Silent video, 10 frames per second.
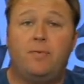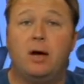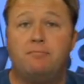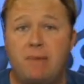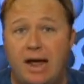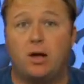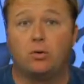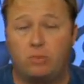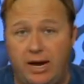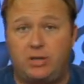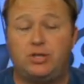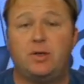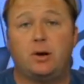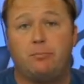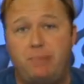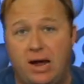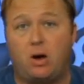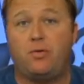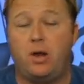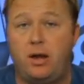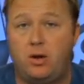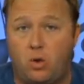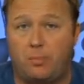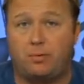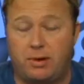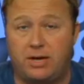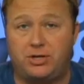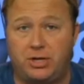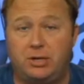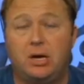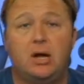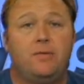The mega-rich that are bigger than any corporation,